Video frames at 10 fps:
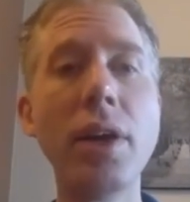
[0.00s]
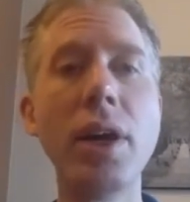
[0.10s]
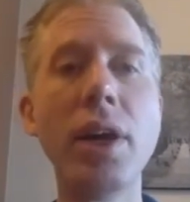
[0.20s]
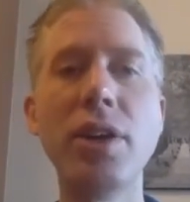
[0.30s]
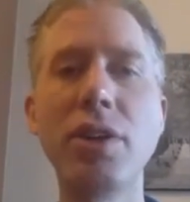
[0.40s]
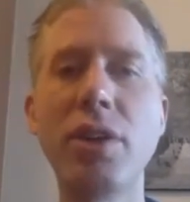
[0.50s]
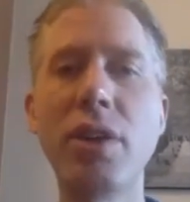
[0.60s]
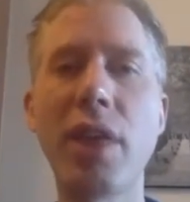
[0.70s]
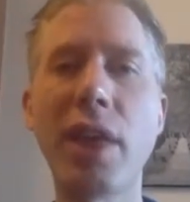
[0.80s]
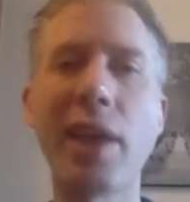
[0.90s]
You're
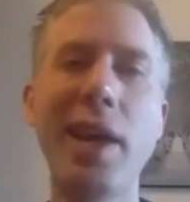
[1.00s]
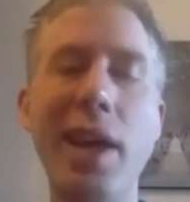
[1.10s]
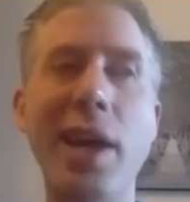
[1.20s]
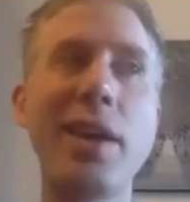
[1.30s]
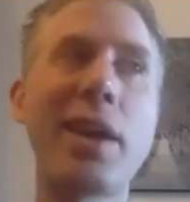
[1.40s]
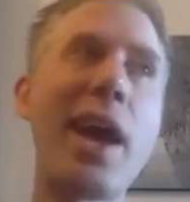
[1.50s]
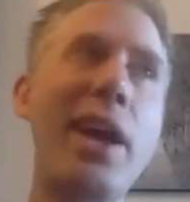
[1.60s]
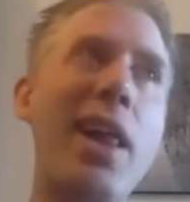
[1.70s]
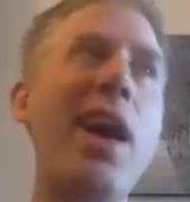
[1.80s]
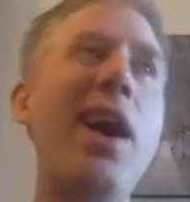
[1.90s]
like, you
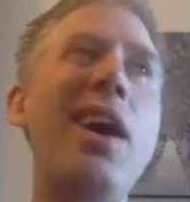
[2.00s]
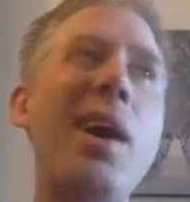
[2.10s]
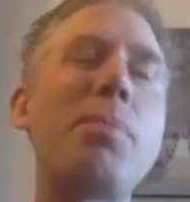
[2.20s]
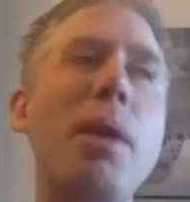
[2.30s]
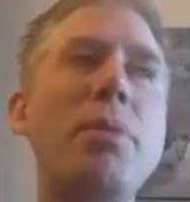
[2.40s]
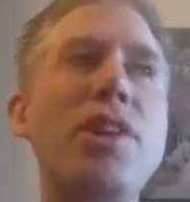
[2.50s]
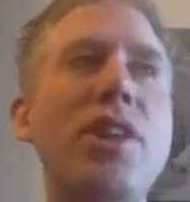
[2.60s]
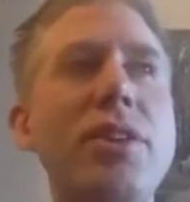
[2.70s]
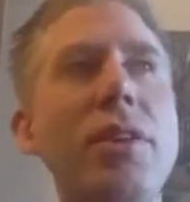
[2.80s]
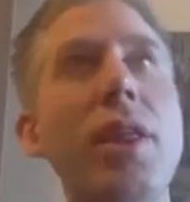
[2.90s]
kind of, I probably
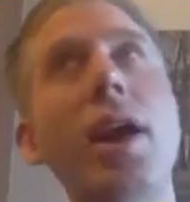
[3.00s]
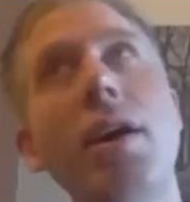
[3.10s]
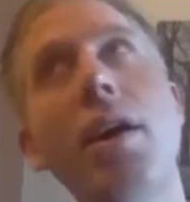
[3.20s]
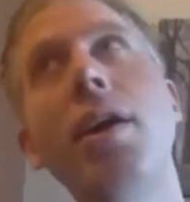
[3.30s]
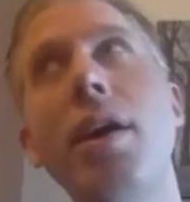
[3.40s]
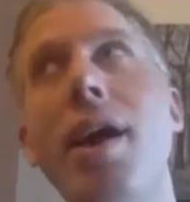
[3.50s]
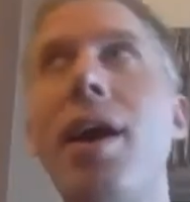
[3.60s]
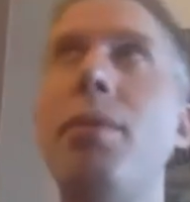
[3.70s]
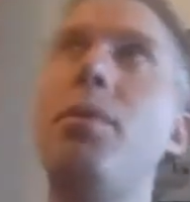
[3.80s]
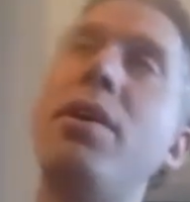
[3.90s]
should do that. Oh
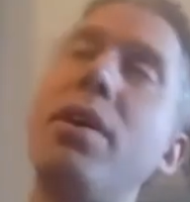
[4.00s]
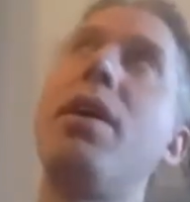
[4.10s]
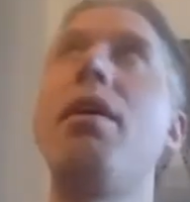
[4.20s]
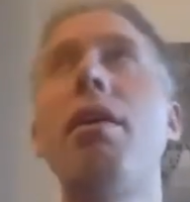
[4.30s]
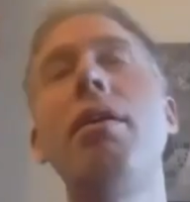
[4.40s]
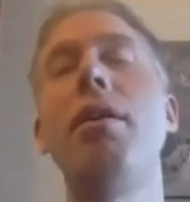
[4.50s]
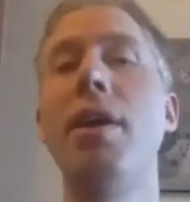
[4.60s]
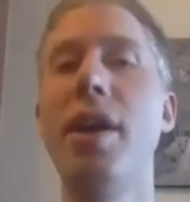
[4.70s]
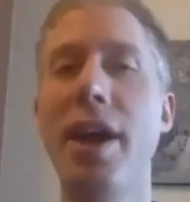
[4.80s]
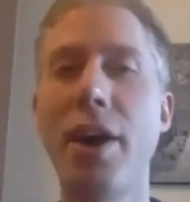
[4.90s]
yeah, well, yeah.
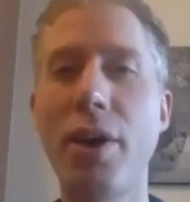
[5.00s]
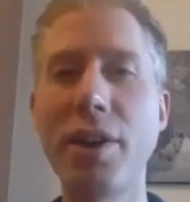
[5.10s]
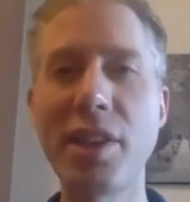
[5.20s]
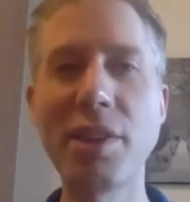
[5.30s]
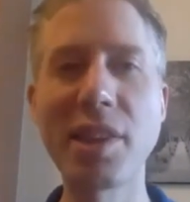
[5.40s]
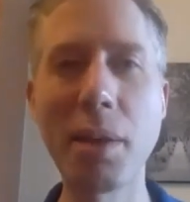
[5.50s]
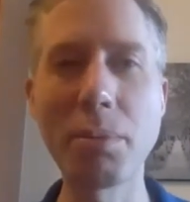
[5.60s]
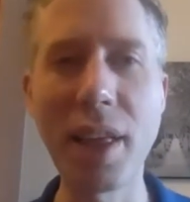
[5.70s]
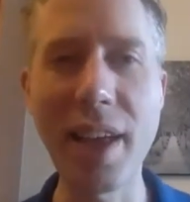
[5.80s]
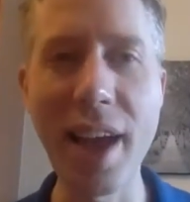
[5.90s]
Oh, so
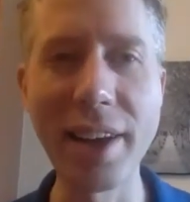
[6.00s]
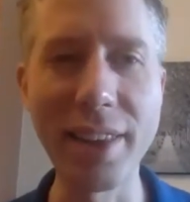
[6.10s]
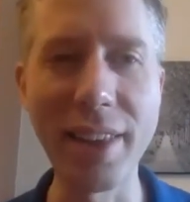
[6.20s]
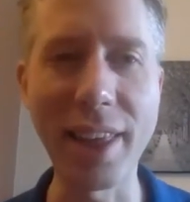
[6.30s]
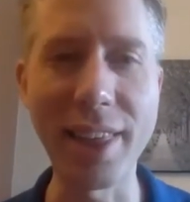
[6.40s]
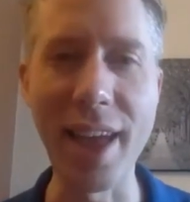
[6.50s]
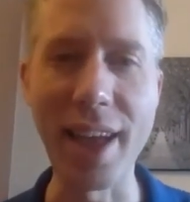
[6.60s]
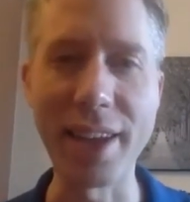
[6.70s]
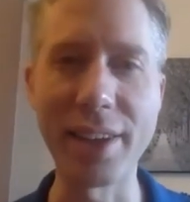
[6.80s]
something kind of like that.